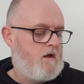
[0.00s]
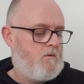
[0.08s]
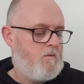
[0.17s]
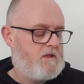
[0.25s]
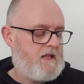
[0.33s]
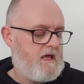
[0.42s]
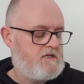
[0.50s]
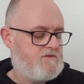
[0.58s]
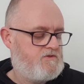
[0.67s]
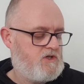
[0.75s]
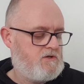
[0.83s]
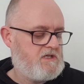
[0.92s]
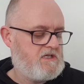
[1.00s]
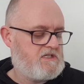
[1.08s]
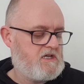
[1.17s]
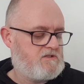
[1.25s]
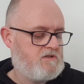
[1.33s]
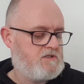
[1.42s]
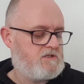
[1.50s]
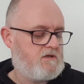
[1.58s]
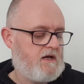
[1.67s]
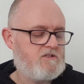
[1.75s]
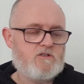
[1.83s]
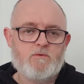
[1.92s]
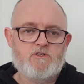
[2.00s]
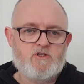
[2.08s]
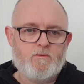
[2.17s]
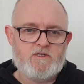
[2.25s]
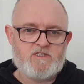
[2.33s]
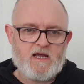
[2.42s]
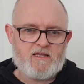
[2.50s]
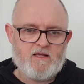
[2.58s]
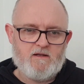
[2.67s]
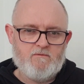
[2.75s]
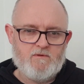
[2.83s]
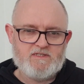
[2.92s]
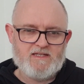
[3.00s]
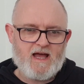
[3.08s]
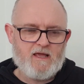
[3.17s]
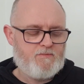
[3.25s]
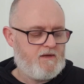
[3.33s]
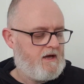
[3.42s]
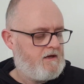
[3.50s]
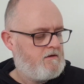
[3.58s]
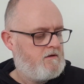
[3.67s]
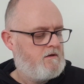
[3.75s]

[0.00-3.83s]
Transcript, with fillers: With layers of juicy citrus, I double, double check then, I said IPA